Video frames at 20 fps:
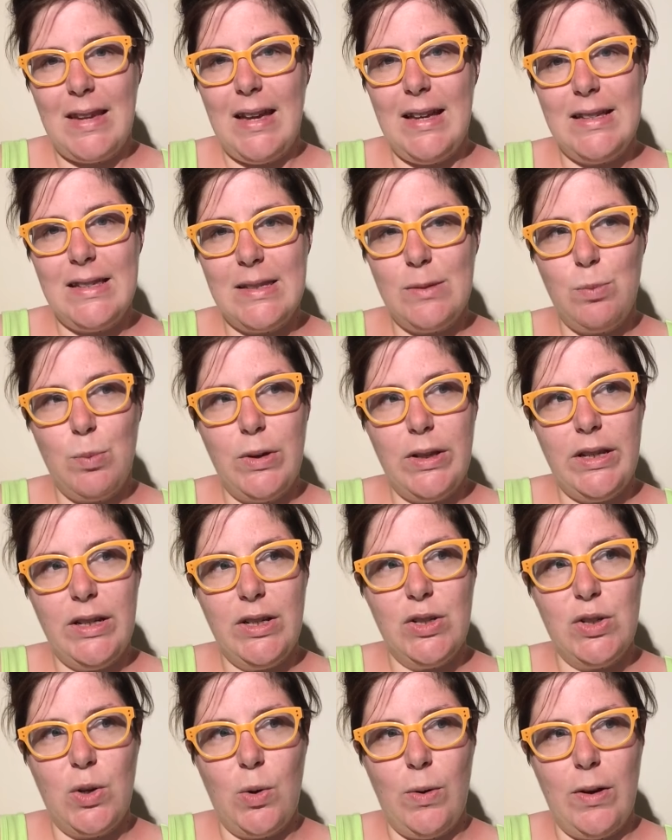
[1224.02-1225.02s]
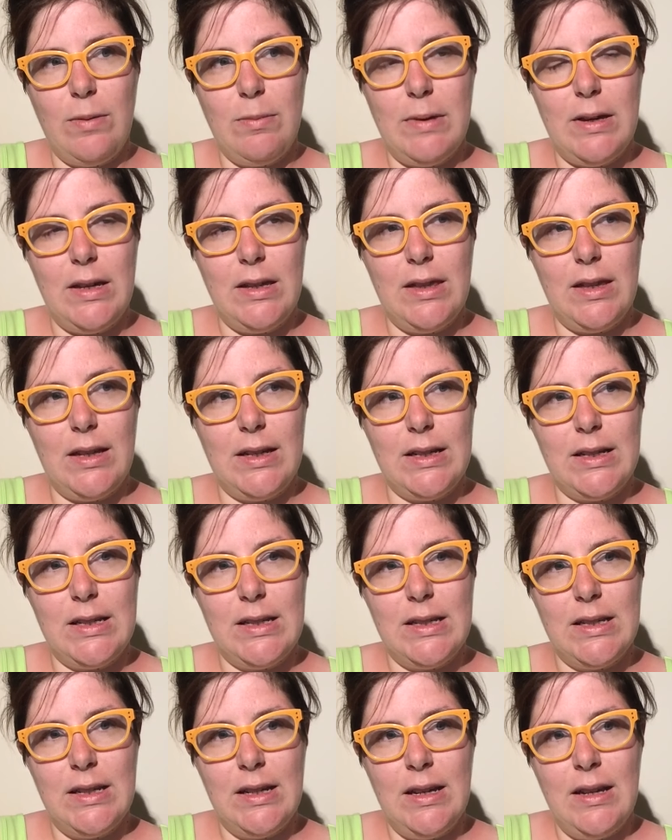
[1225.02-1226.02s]
it's really showing me
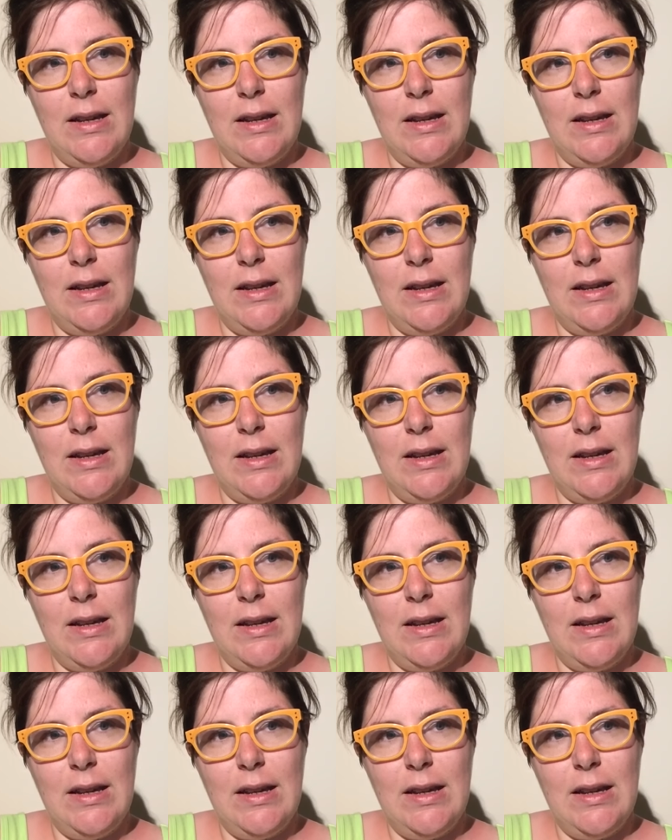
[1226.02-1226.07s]
that,